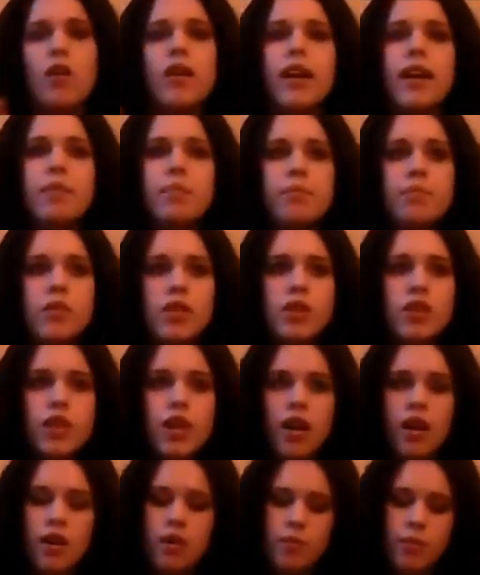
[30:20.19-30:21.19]
Okay,
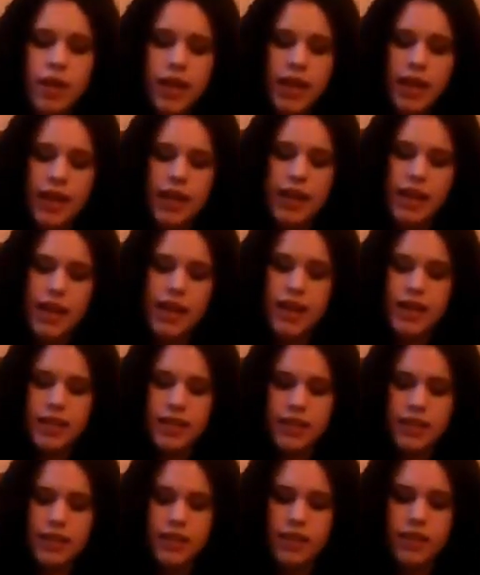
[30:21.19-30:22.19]
so here
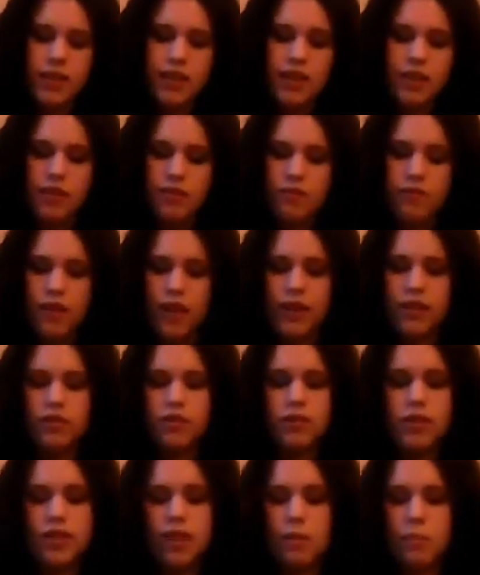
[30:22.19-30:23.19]
is the
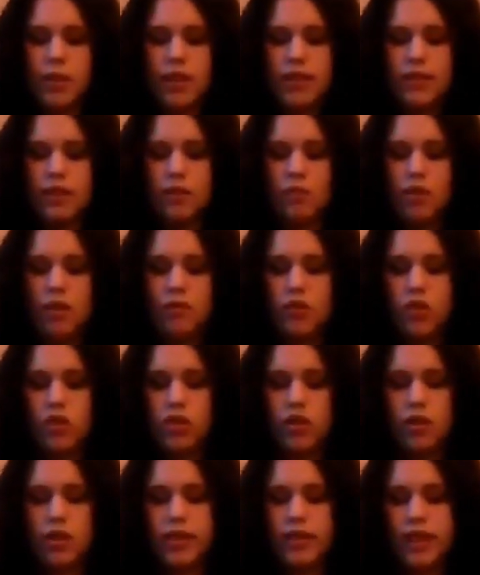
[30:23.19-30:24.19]
final set piece. Now what I've
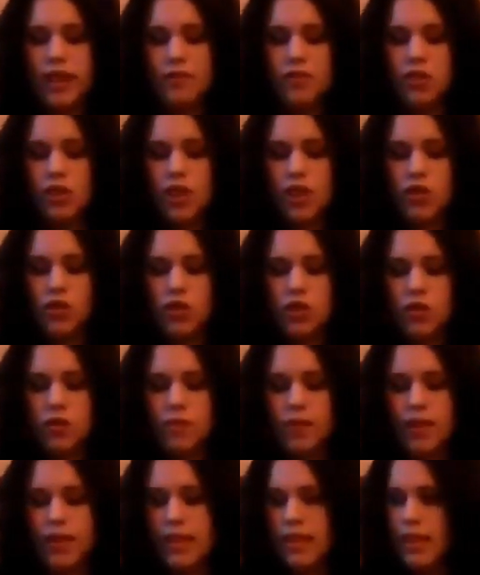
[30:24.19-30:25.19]
just done is I've just actually
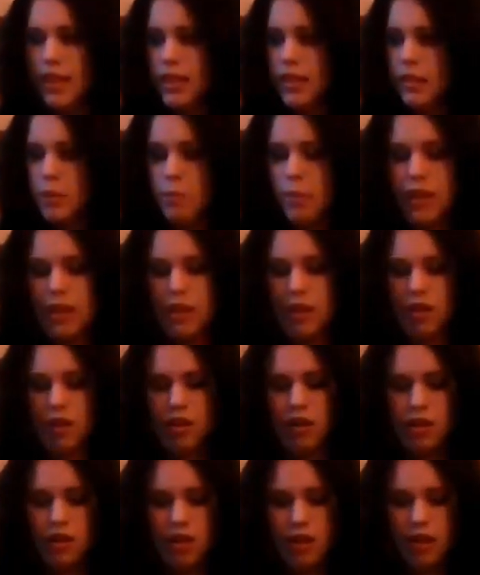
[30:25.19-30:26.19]
fitted this to me
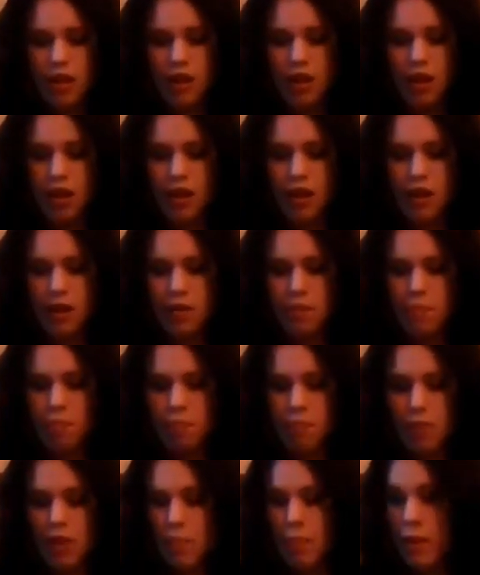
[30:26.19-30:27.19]
a
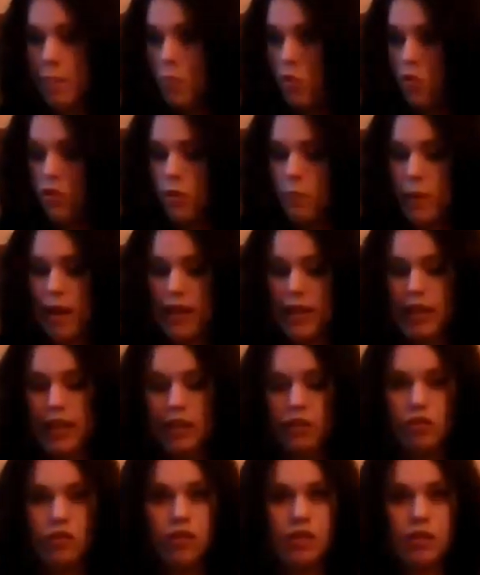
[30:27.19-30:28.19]
bit more than the
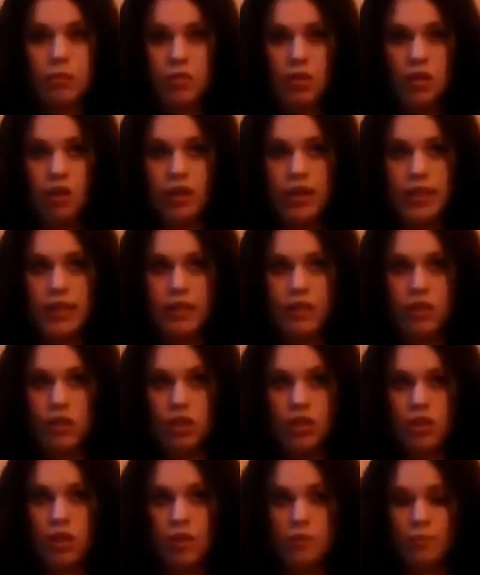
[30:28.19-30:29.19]
mannequin, because it was a lot easier
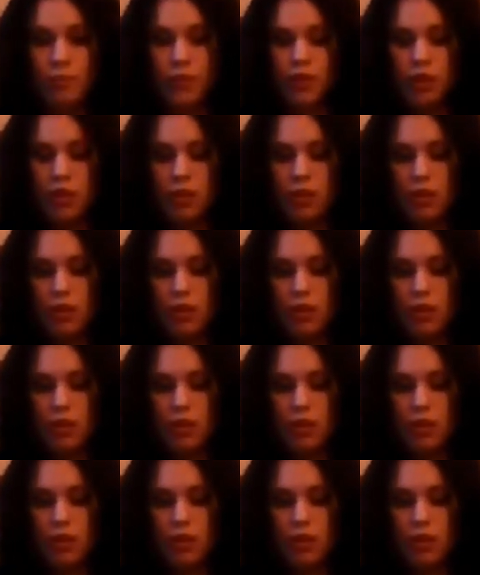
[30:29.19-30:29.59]
to do.